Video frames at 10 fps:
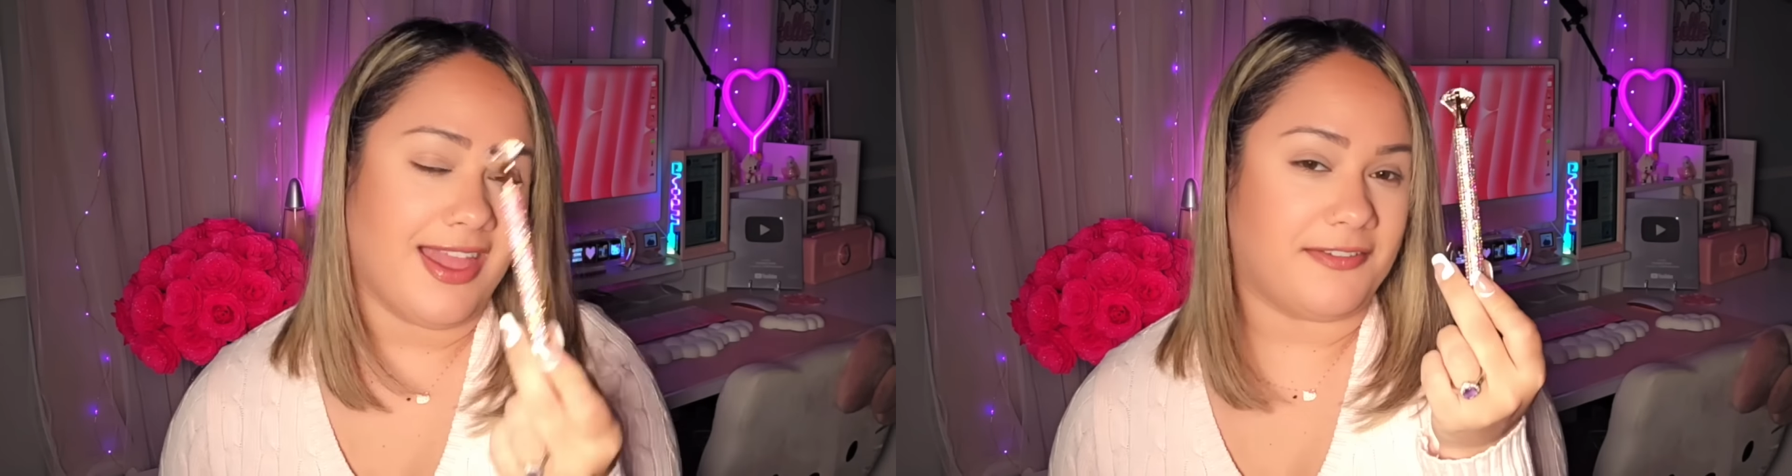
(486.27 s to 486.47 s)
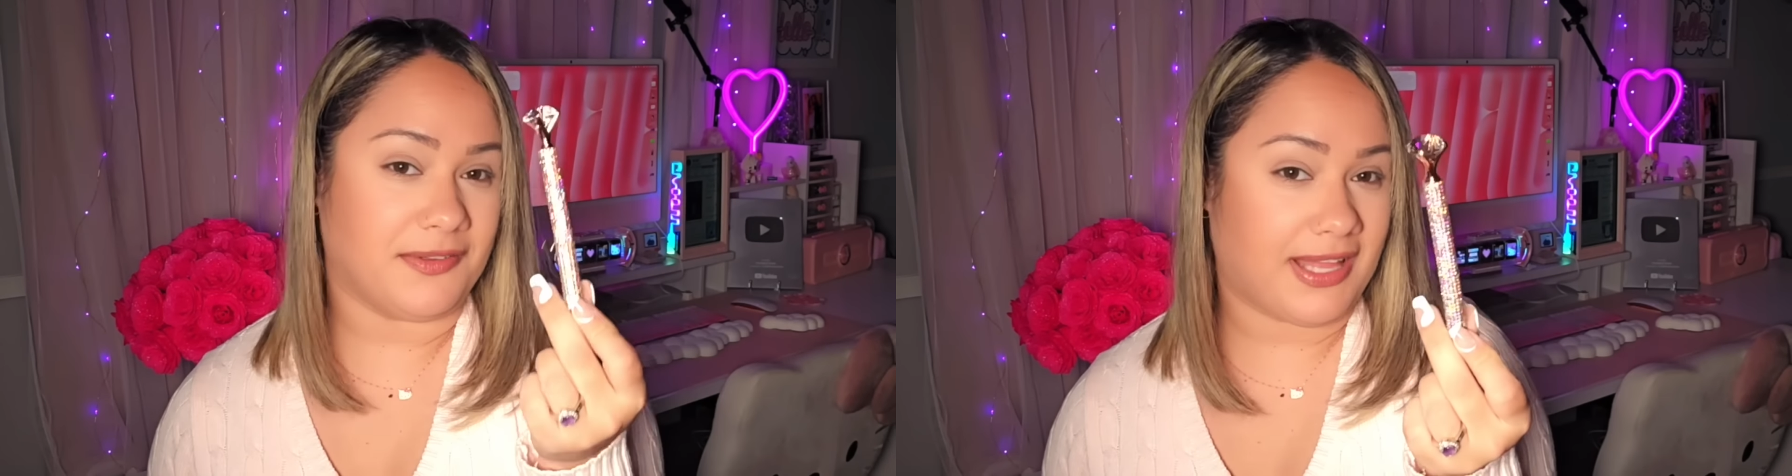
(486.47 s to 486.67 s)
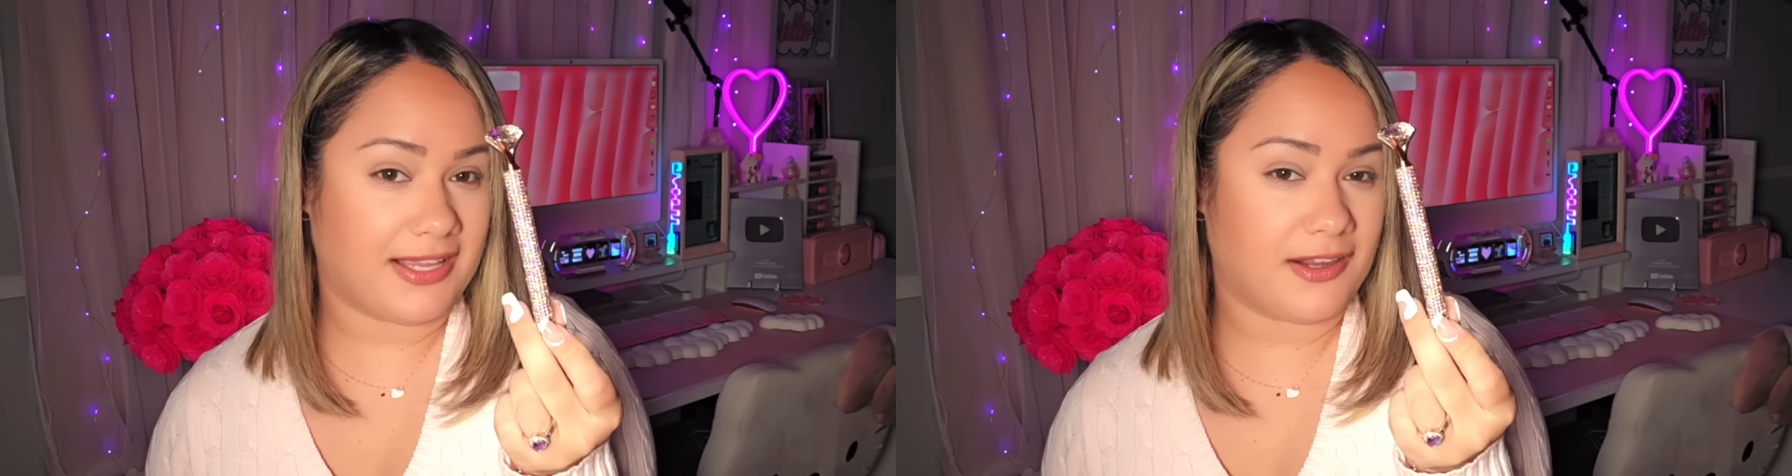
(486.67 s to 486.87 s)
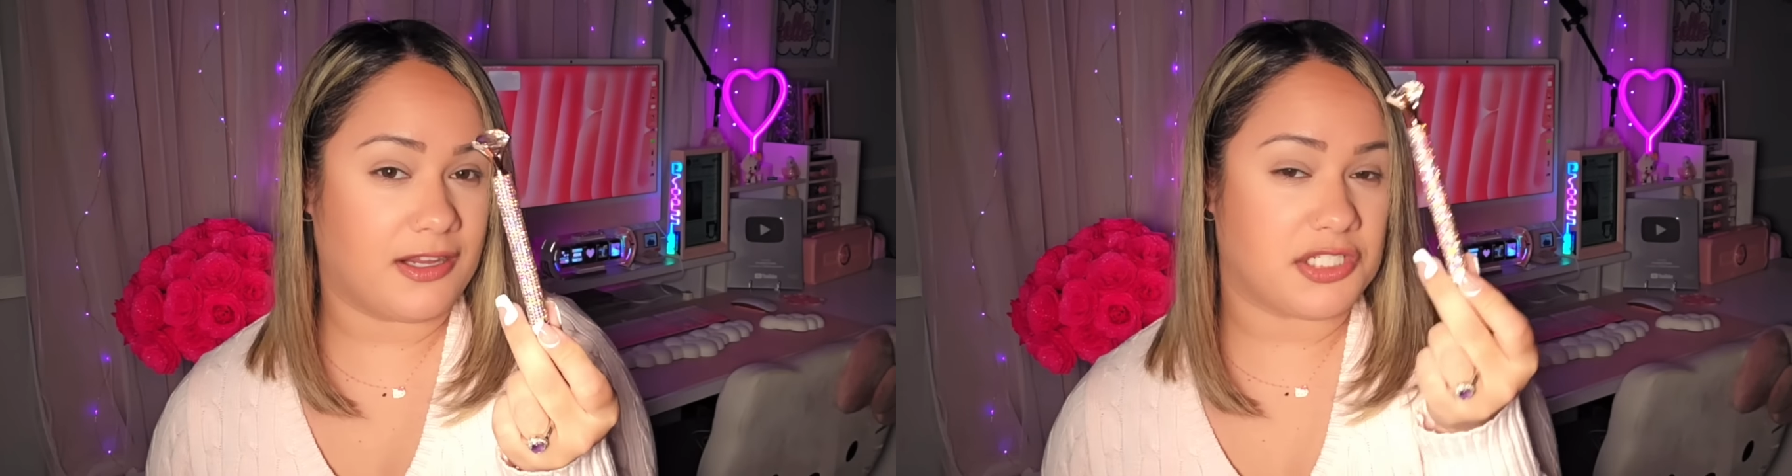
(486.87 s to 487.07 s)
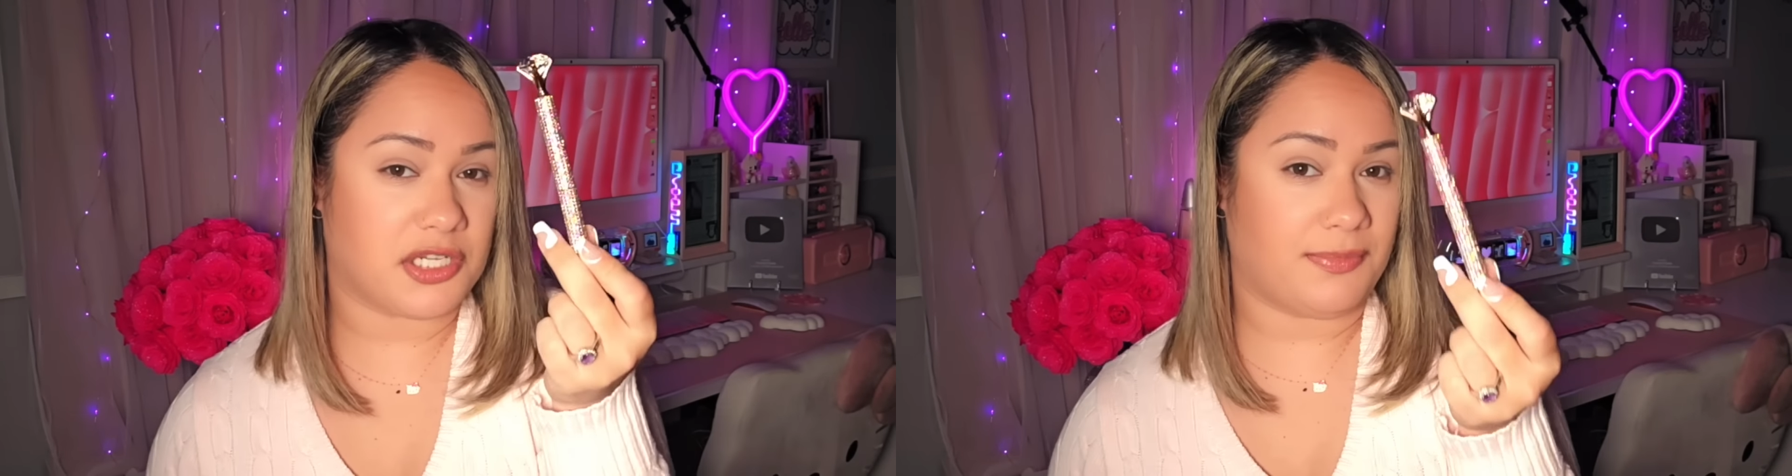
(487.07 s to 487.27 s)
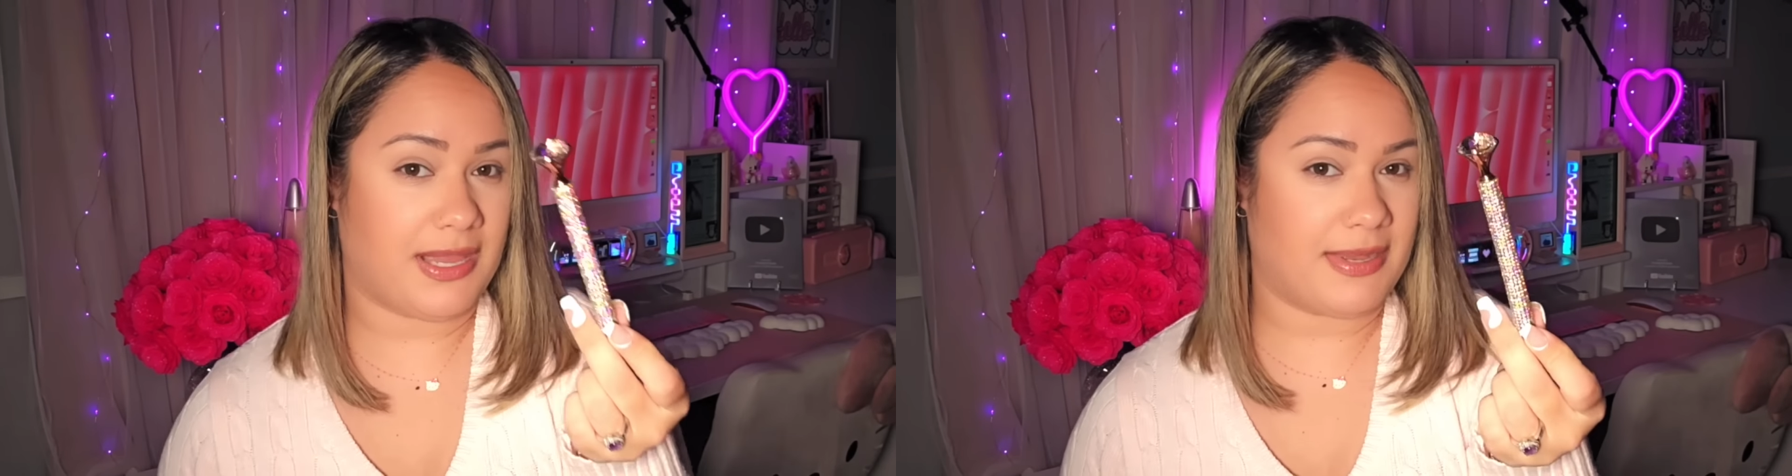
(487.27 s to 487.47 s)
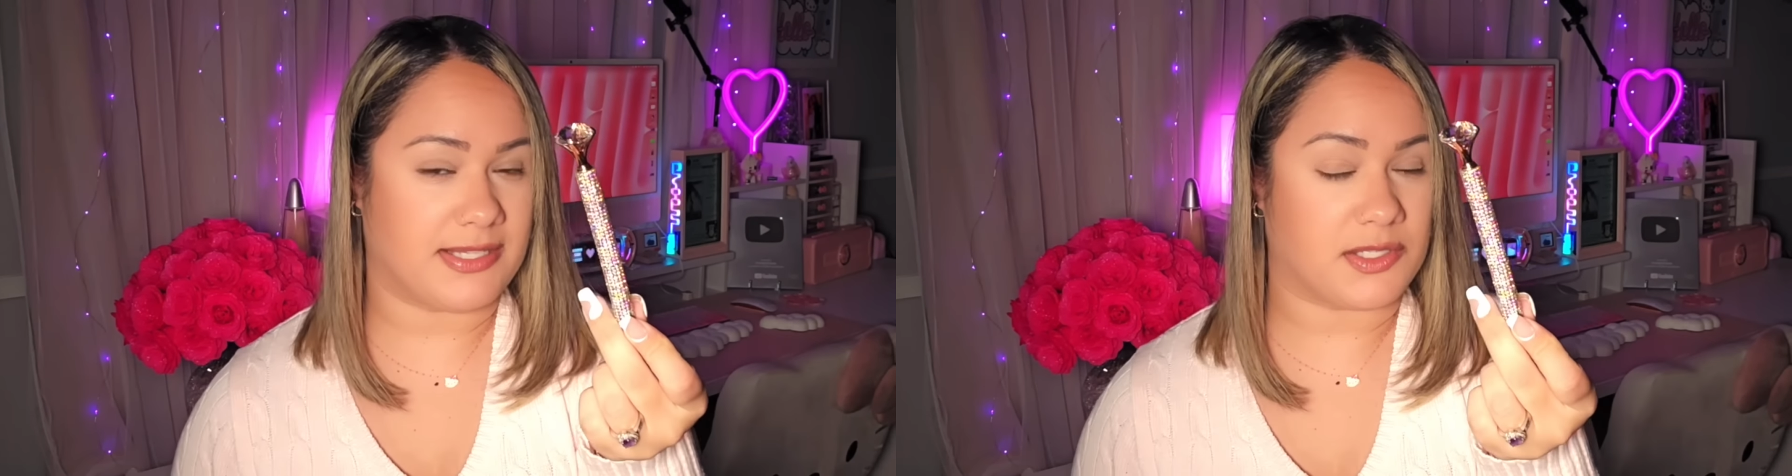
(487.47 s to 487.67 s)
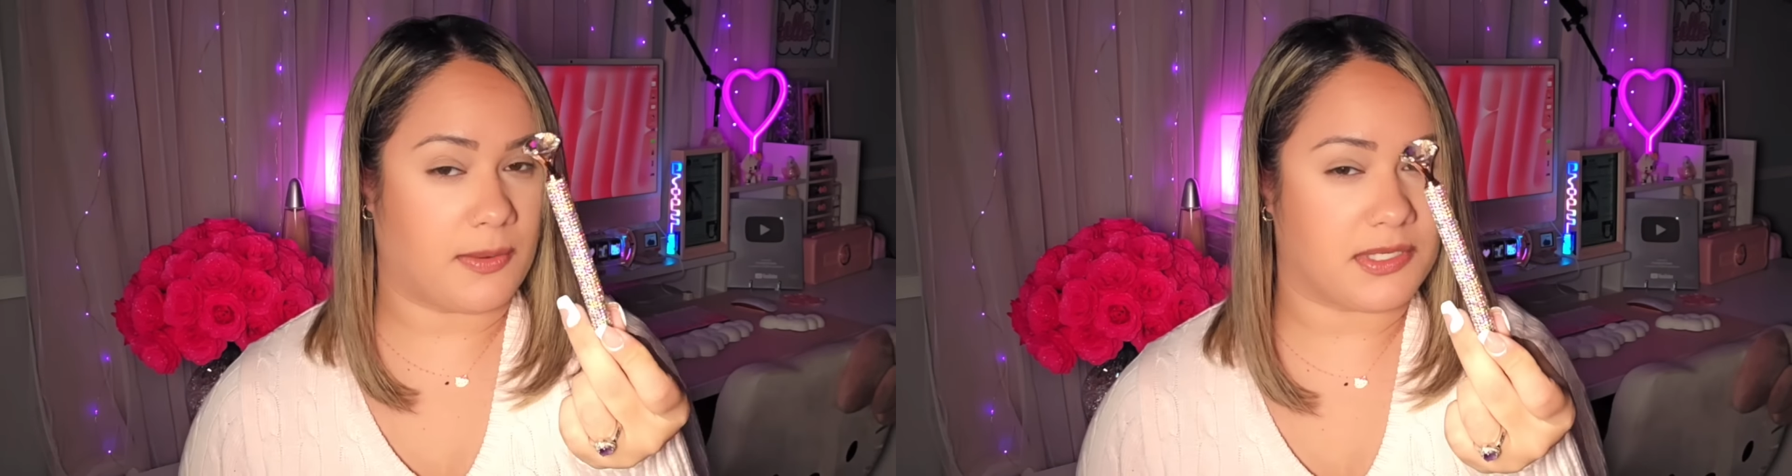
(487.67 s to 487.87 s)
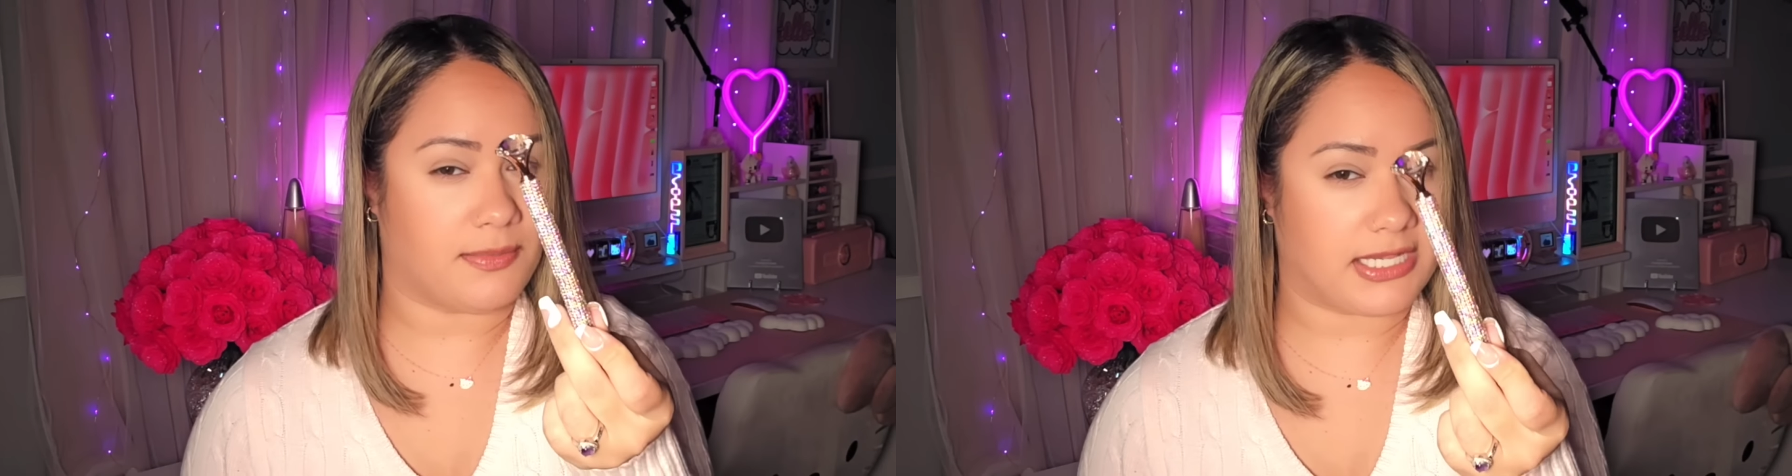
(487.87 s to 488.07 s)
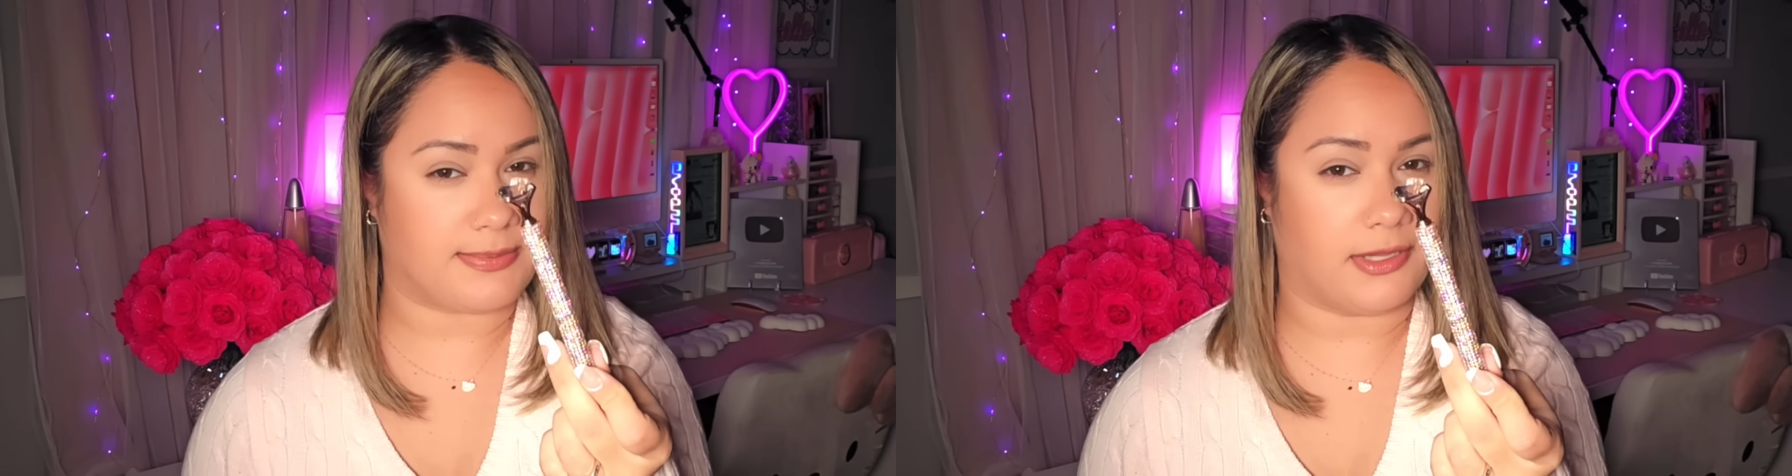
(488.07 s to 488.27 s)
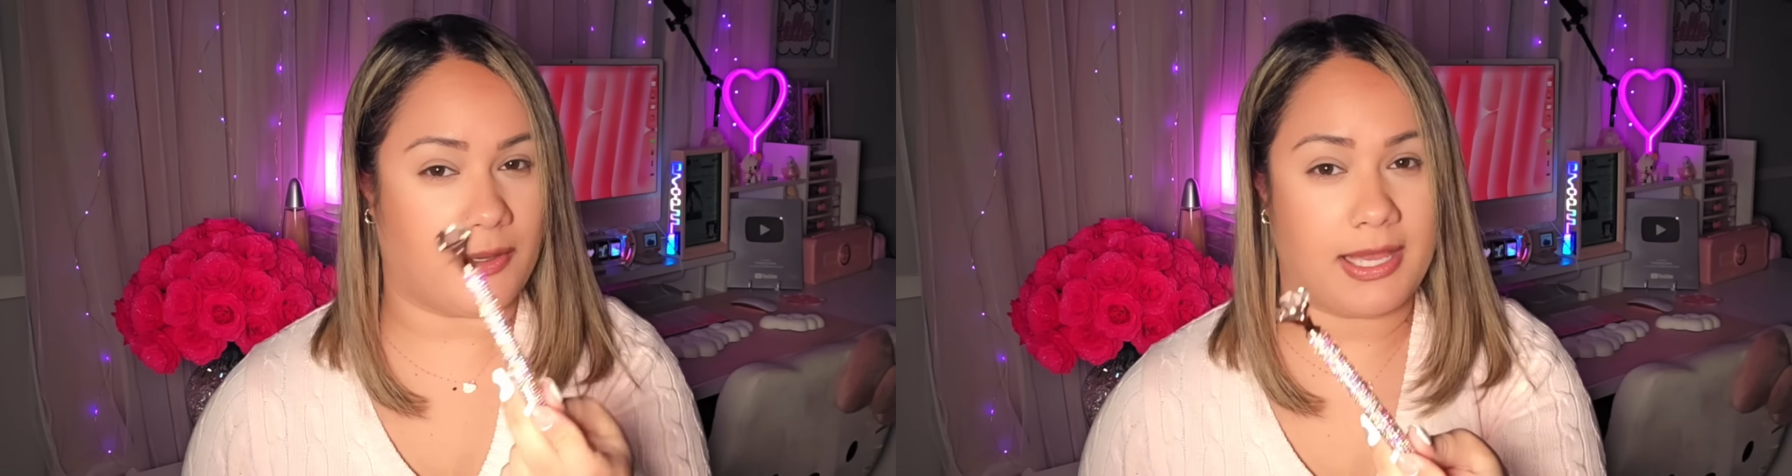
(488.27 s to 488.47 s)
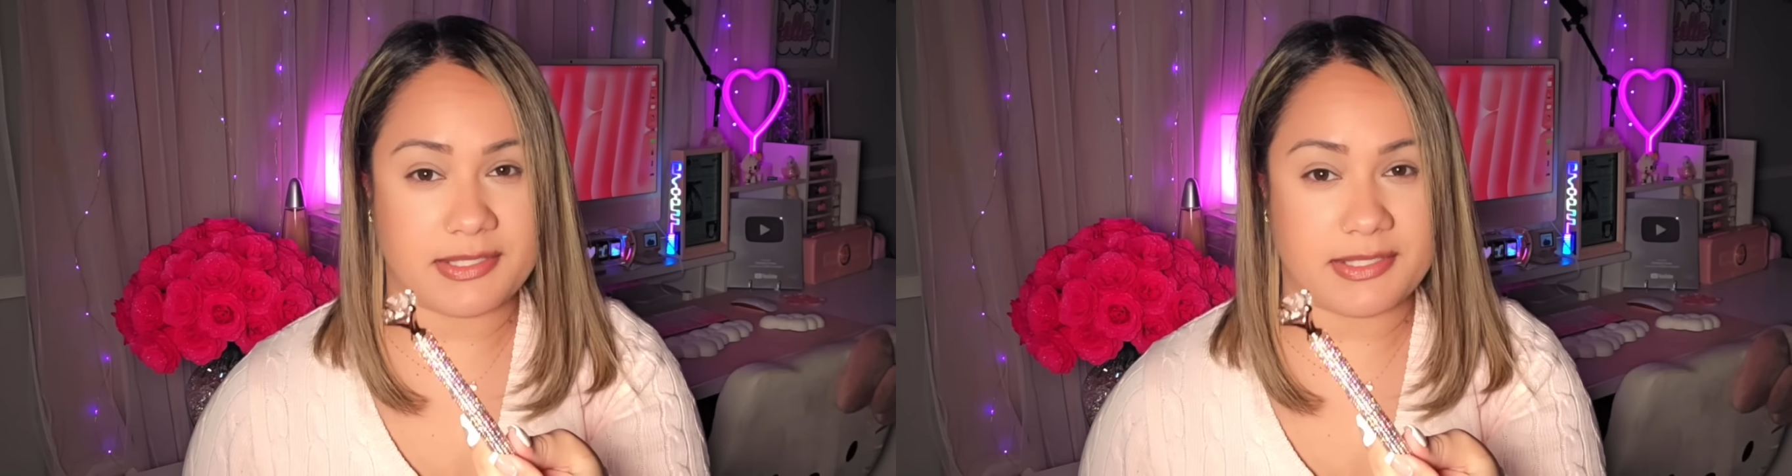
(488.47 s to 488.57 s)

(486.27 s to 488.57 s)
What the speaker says: If you like her, she'll be in my description box below as